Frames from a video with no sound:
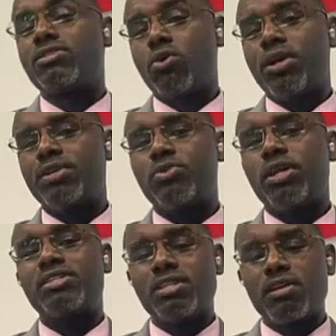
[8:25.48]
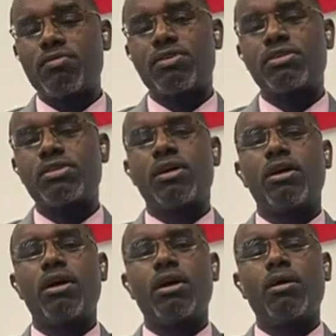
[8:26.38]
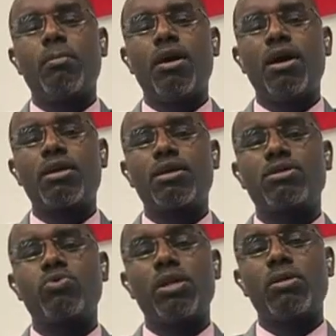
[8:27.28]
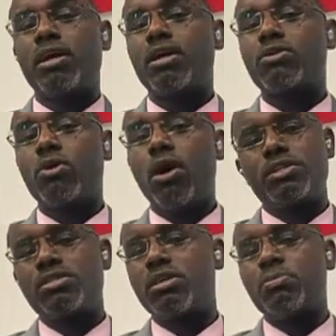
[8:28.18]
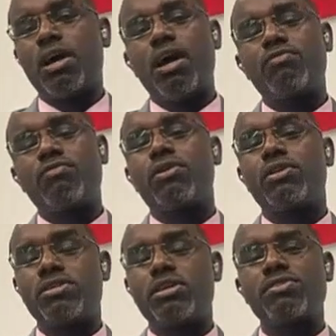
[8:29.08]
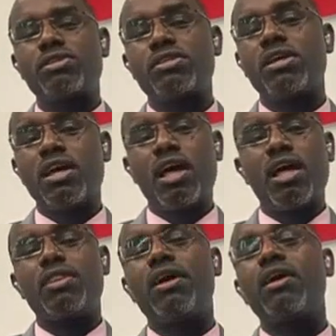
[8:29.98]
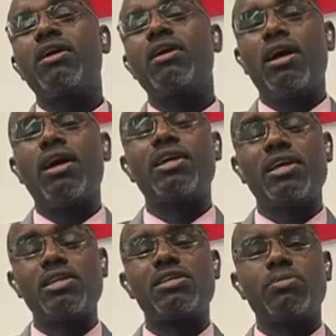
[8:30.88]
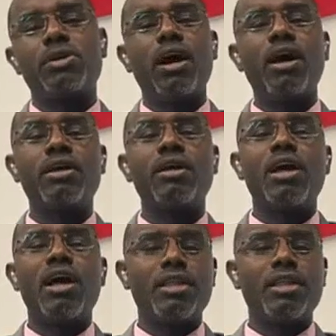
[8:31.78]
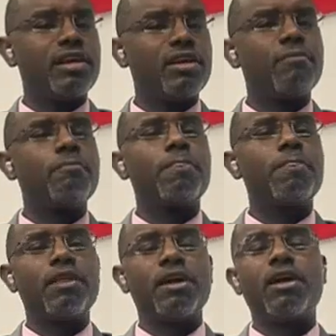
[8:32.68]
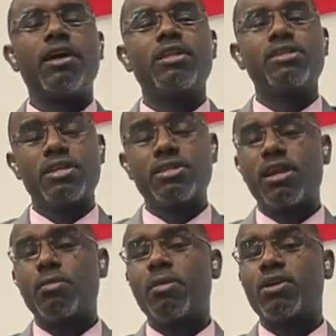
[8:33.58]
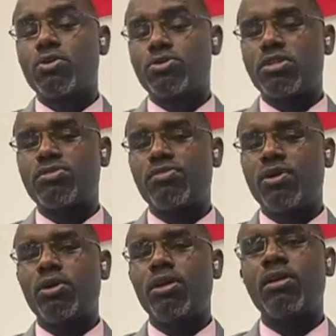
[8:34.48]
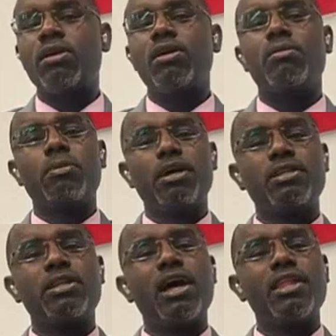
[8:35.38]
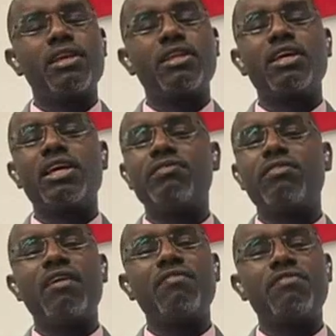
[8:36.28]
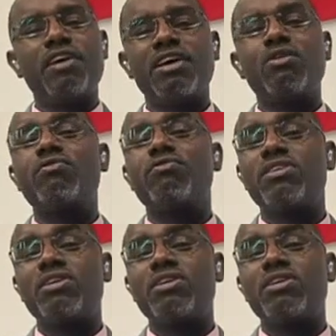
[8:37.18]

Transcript: things going to the service market will make between the CPI for the services and the real CPI. I think central bank knows this very well, but I think they give a very